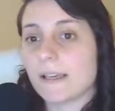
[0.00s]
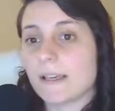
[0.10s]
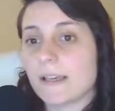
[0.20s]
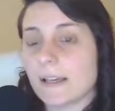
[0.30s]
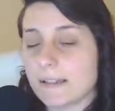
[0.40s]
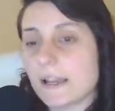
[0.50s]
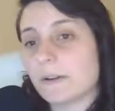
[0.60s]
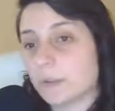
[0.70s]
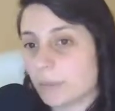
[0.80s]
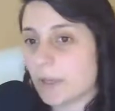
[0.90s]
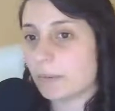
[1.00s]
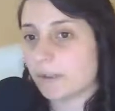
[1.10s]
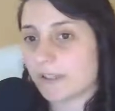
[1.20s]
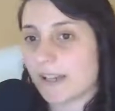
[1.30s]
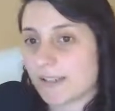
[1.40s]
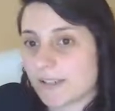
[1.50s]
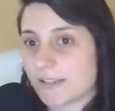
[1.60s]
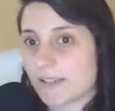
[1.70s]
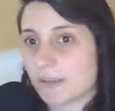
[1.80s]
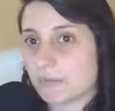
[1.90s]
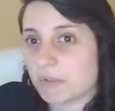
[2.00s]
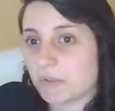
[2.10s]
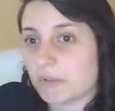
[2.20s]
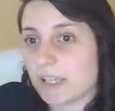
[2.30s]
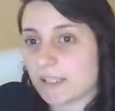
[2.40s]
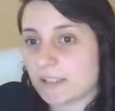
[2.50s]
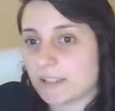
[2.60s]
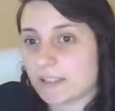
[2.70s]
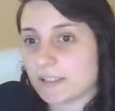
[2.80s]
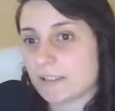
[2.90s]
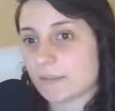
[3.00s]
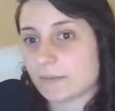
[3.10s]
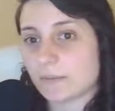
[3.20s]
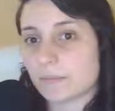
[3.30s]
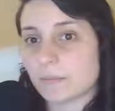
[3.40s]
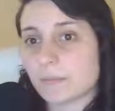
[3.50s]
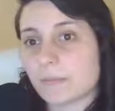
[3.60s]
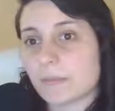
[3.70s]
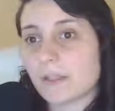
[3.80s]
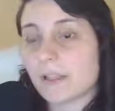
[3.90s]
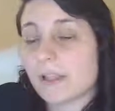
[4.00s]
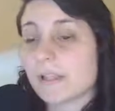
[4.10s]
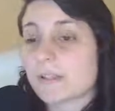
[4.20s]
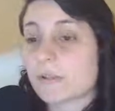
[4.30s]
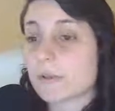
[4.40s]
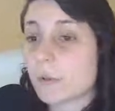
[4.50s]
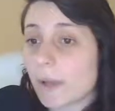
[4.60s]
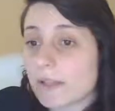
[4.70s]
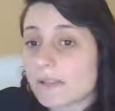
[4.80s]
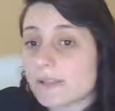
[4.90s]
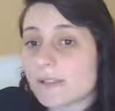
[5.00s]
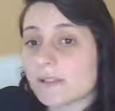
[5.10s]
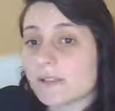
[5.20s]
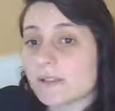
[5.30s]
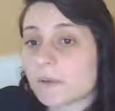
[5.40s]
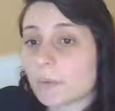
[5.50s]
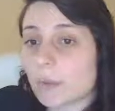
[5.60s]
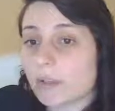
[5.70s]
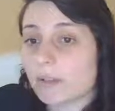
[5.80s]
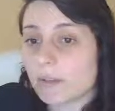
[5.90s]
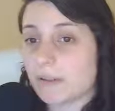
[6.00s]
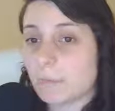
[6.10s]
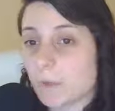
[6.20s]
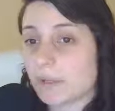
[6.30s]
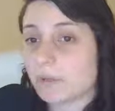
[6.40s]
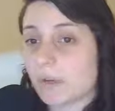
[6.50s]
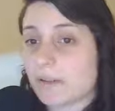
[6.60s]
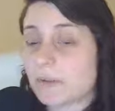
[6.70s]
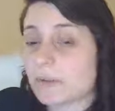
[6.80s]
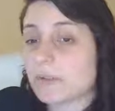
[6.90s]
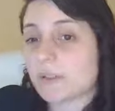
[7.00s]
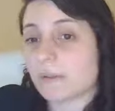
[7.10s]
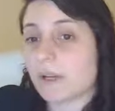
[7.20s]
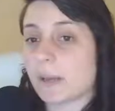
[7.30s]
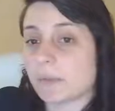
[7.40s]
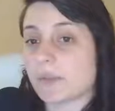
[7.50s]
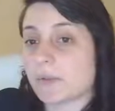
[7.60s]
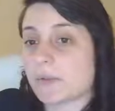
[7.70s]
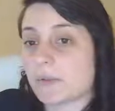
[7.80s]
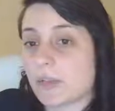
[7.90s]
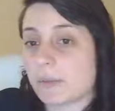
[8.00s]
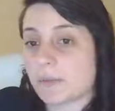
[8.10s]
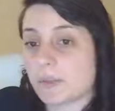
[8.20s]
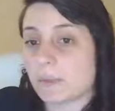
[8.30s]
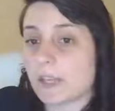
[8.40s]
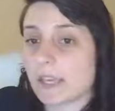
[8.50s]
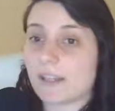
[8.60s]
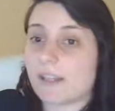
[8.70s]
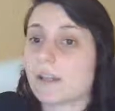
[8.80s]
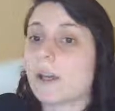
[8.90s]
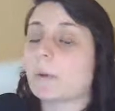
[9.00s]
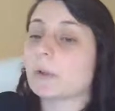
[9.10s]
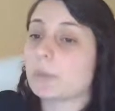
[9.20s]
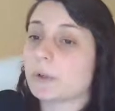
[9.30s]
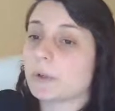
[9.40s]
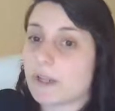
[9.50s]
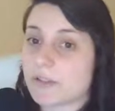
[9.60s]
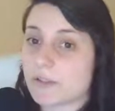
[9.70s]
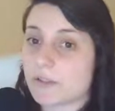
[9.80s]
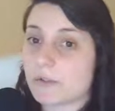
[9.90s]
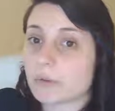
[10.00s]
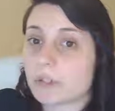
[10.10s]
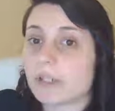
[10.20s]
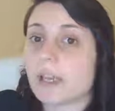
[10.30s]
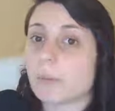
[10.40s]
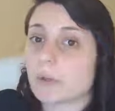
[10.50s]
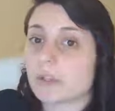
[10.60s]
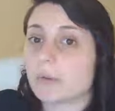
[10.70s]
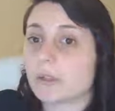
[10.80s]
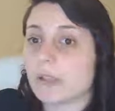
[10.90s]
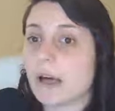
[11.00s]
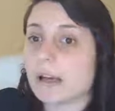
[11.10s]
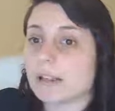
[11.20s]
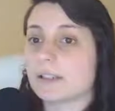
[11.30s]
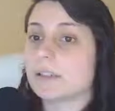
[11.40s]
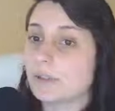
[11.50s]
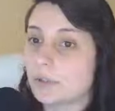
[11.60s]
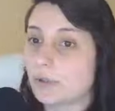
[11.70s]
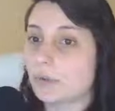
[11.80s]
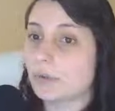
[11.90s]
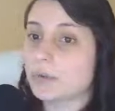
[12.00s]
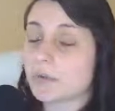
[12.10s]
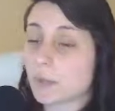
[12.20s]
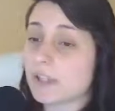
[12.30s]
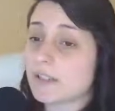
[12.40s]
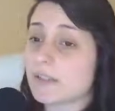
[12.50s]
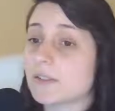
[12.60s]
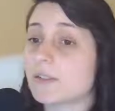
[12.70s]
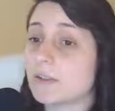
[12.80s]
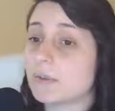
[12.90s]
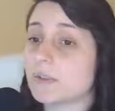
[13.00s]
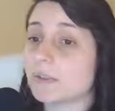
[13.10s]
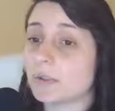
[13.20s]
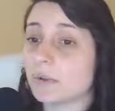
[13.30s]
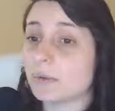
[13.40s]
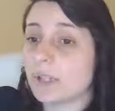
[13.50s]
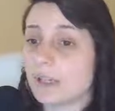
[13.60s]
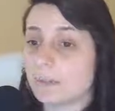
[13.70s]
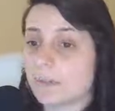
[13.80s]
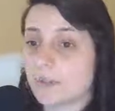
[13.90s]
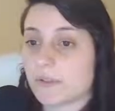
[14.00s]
And now you'll be able to access Gamestar Mechanic. So the quest is where you run through the different episodes of Gamestar Mechanic, where you progress the story and where you unlock new sprites to use in your own games.